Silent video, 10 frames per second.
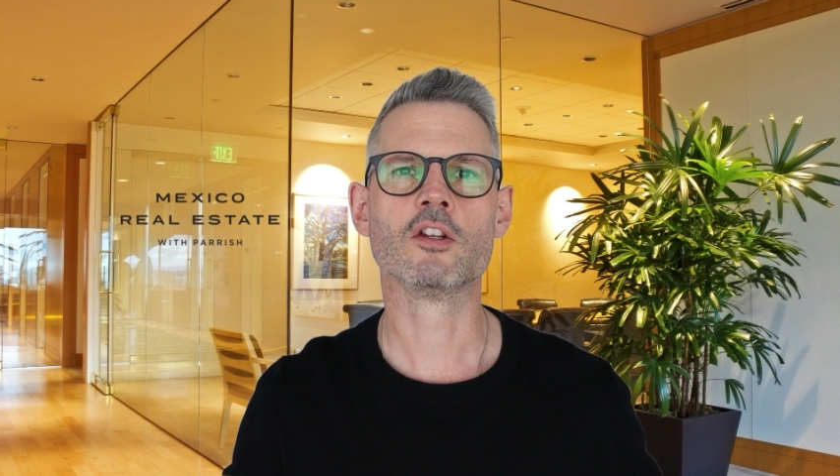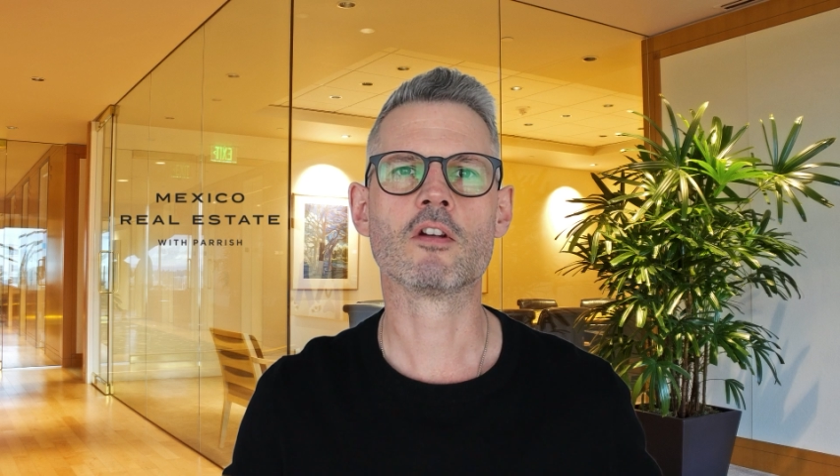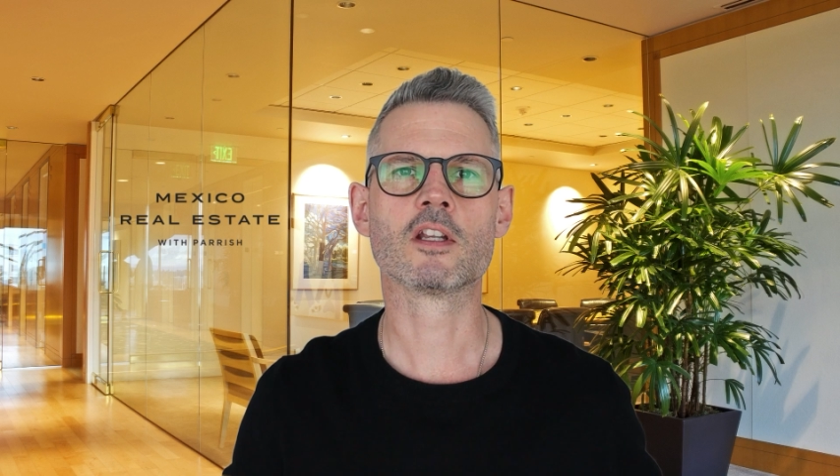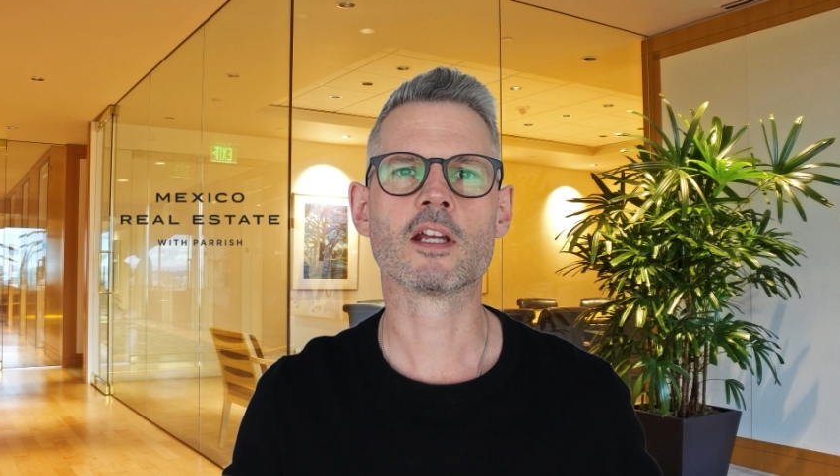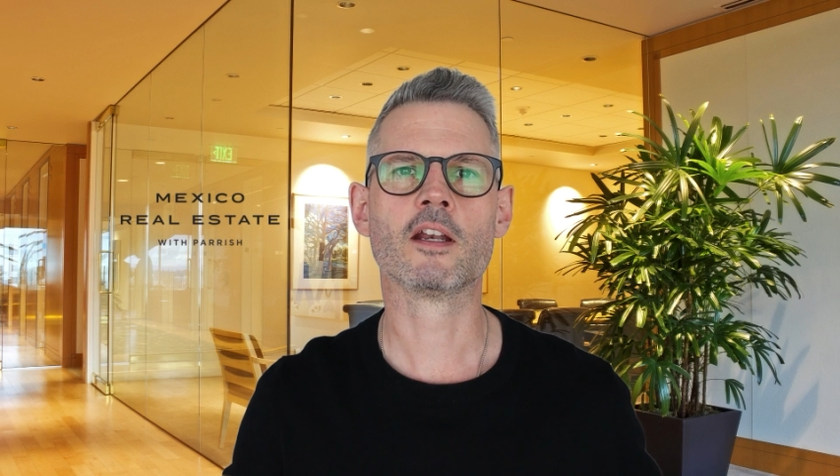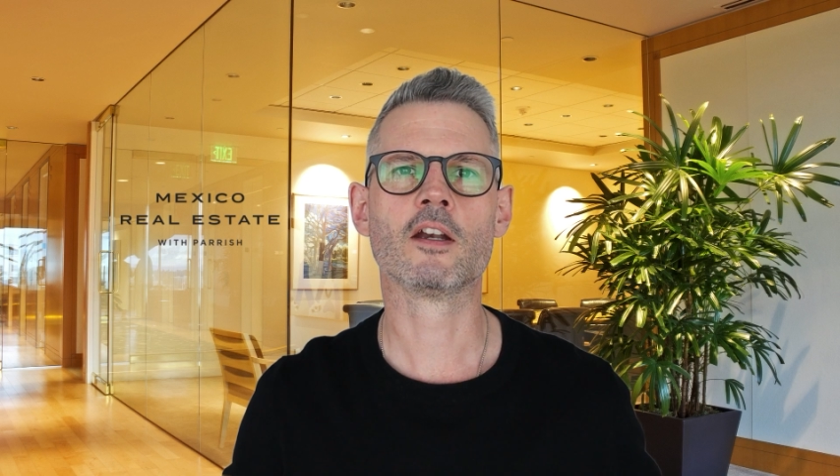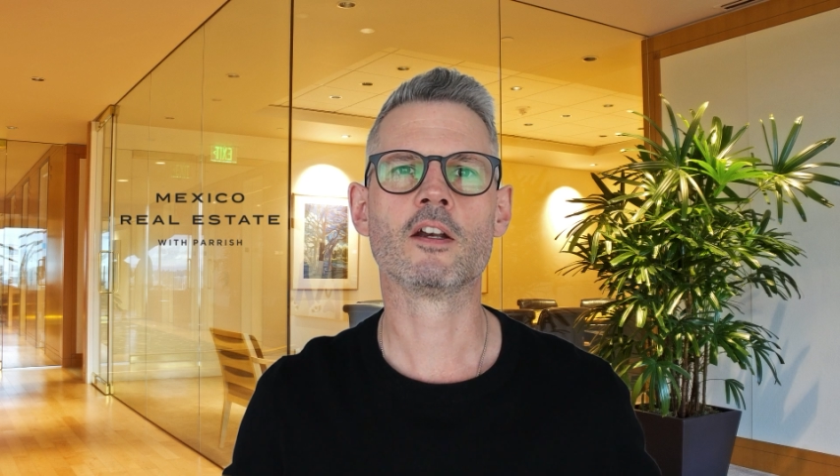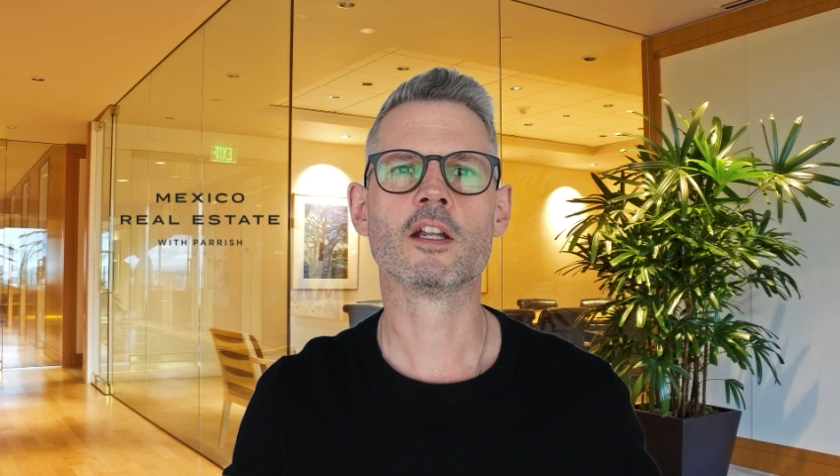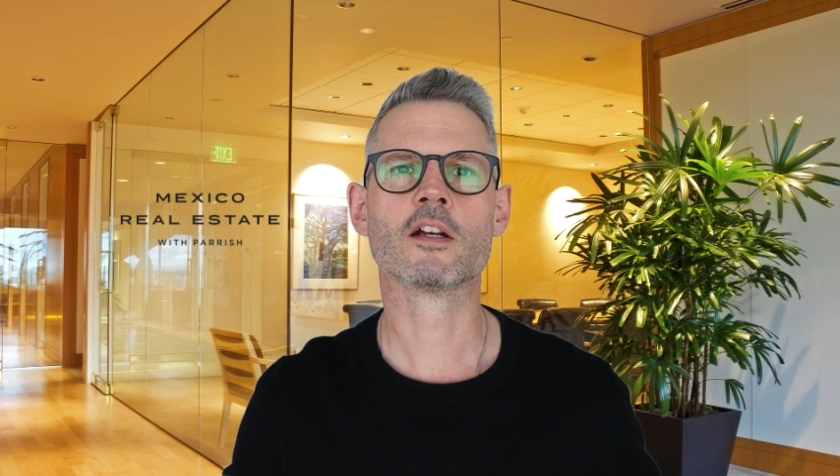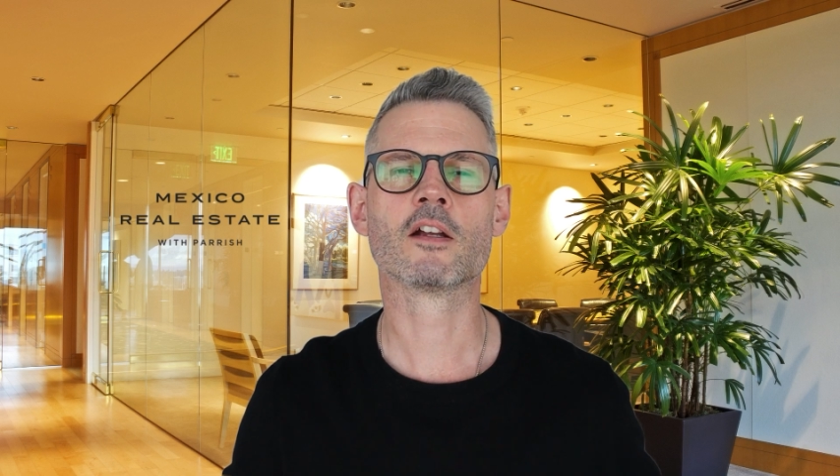Yucatan
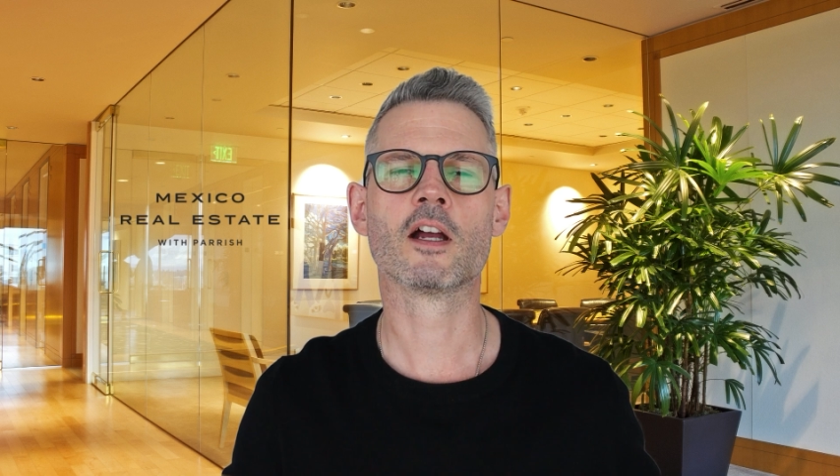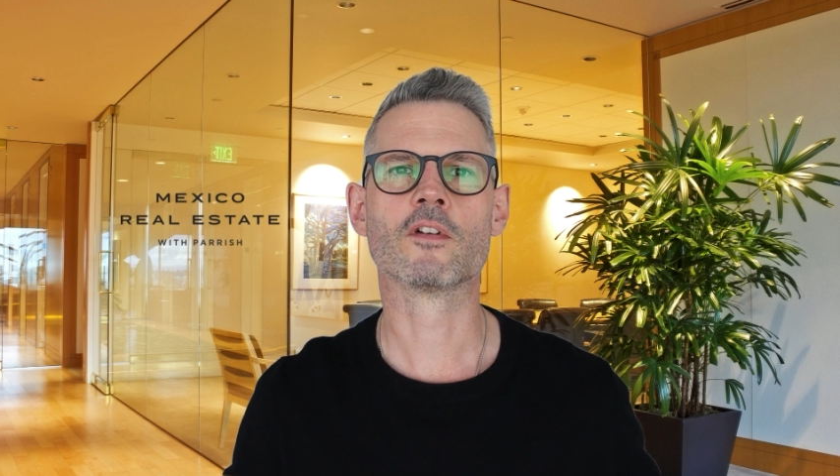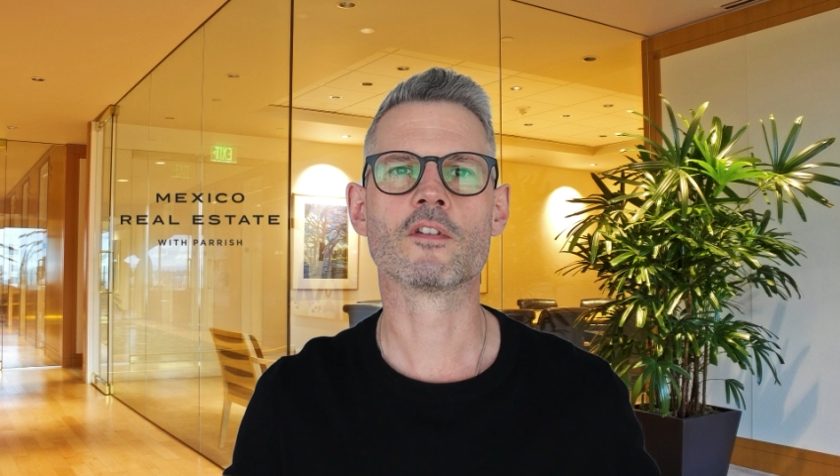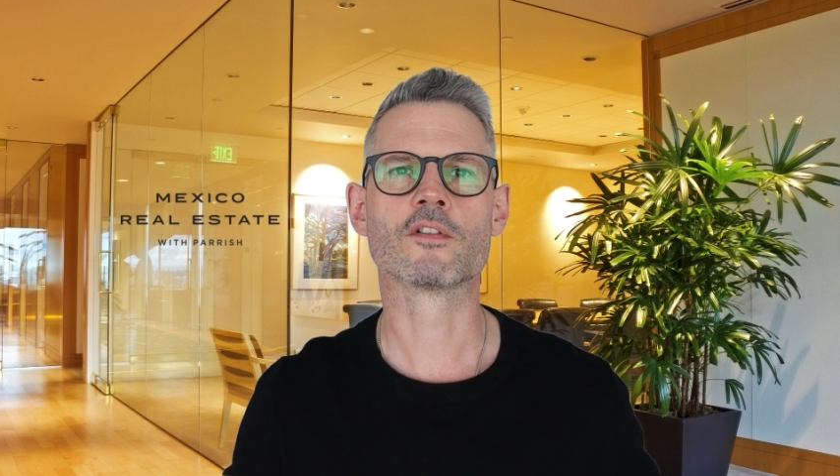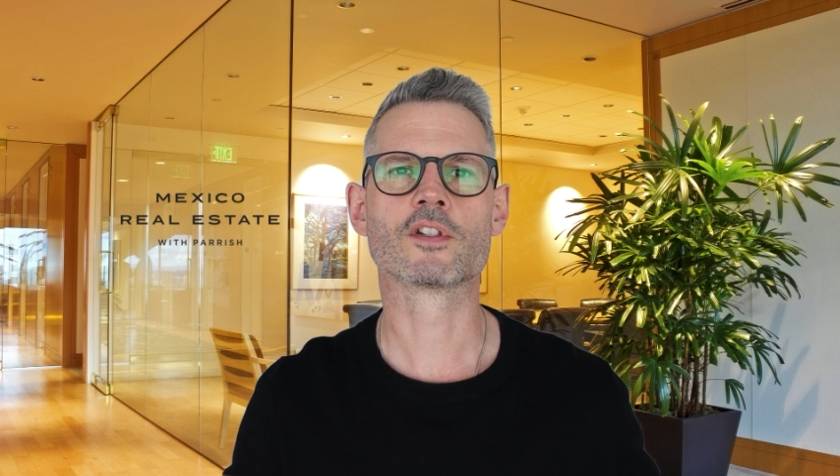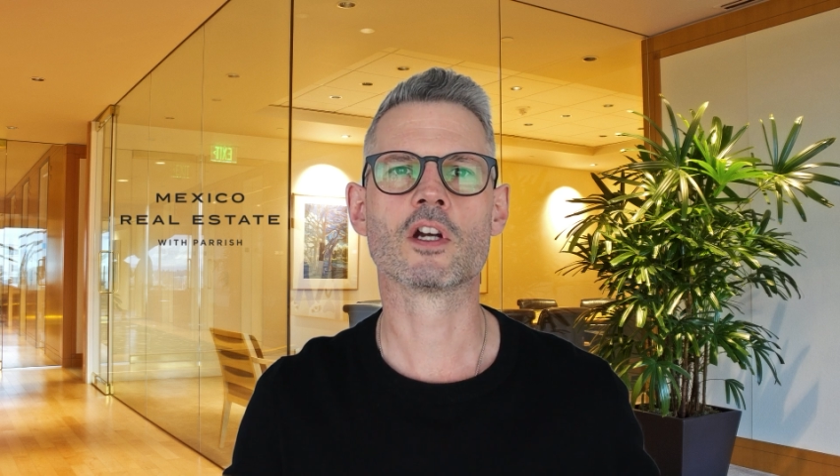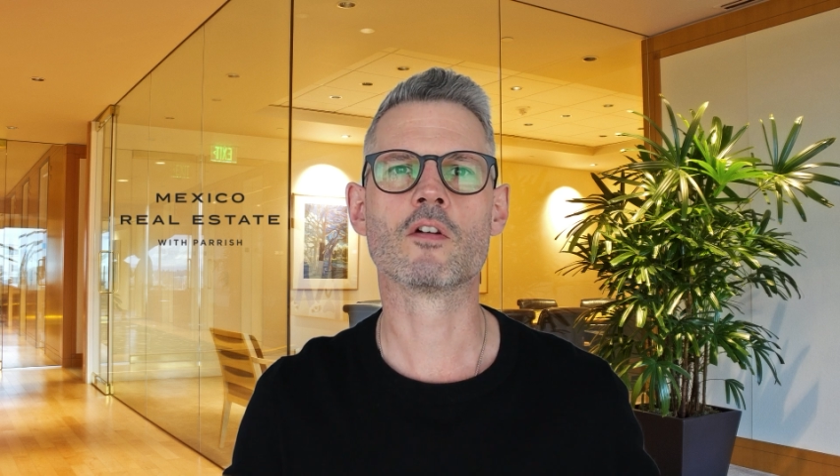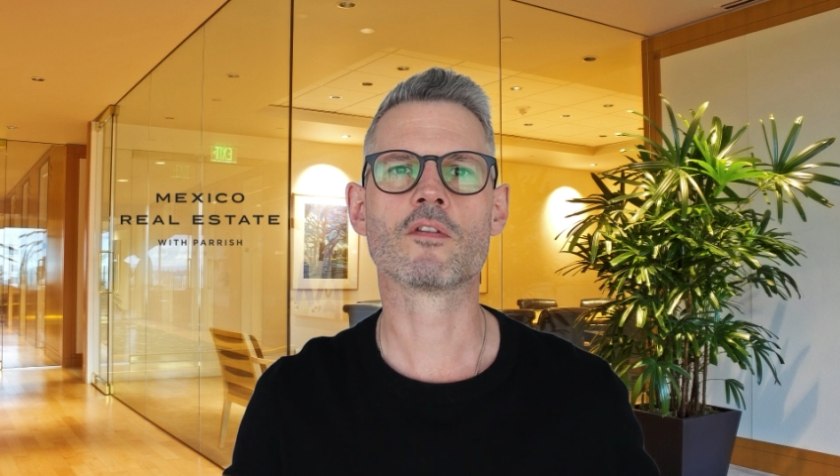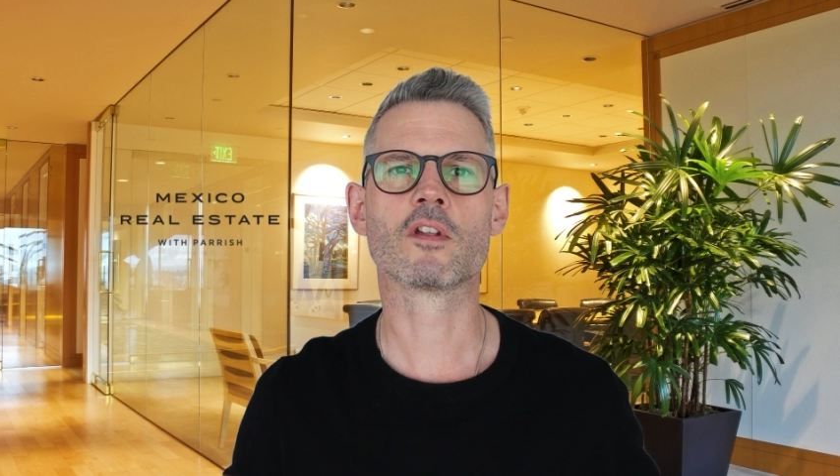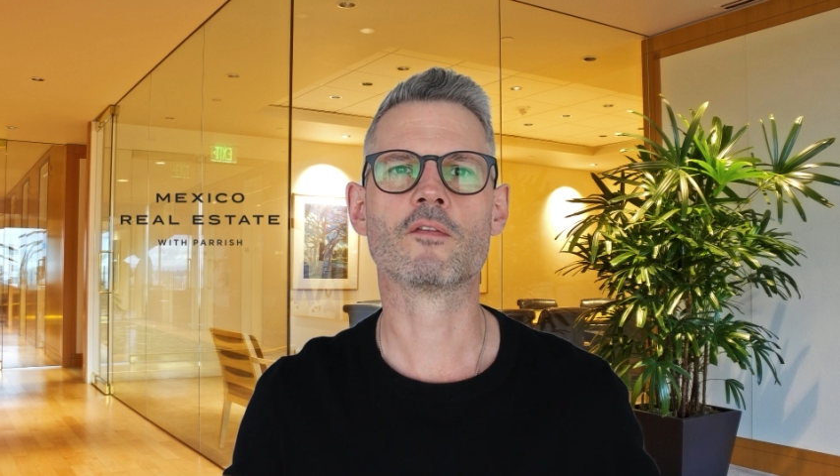area, further
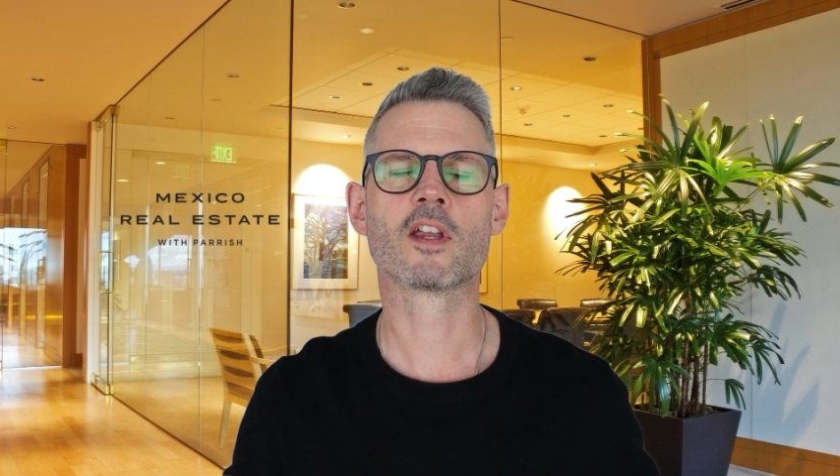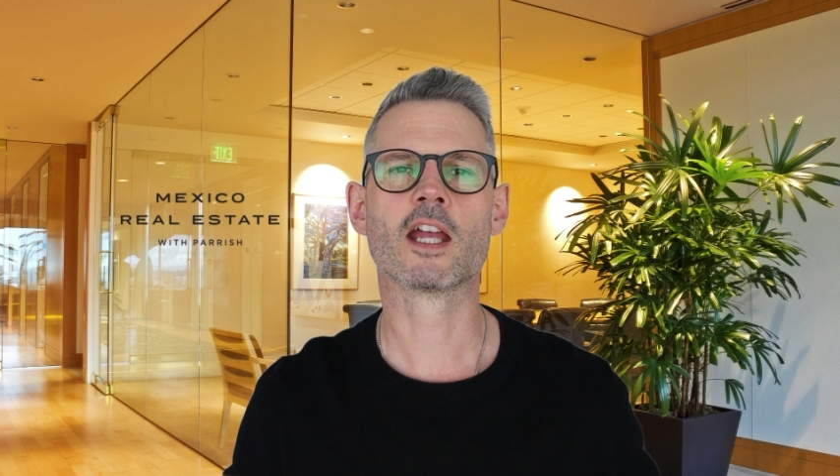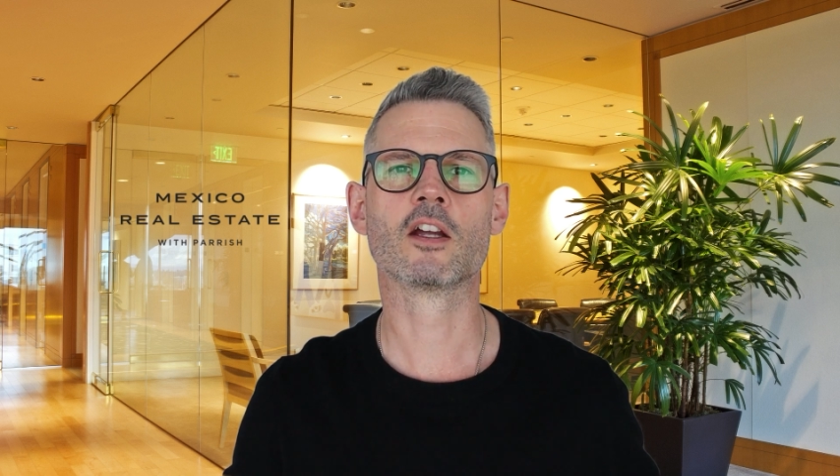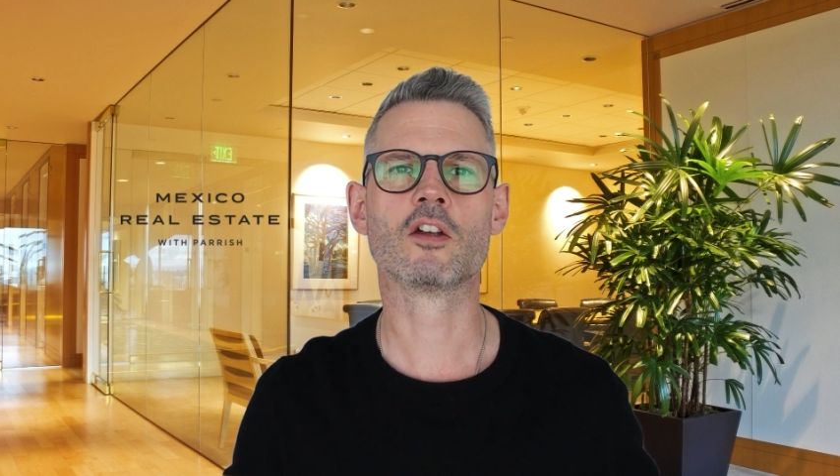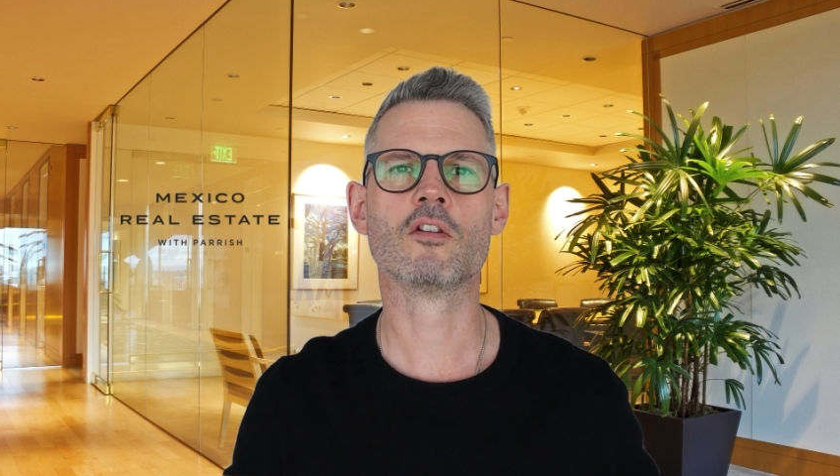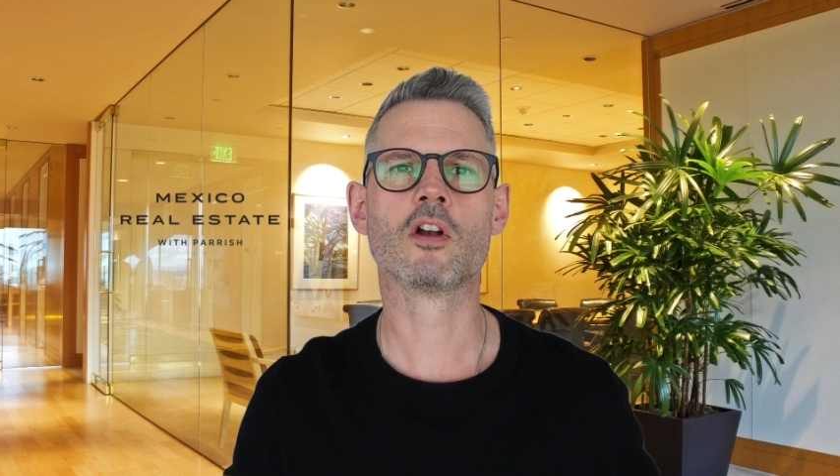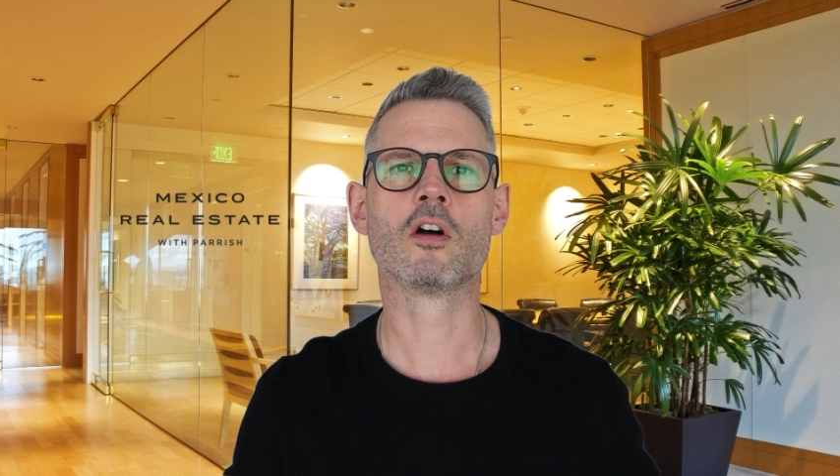south of Cancun,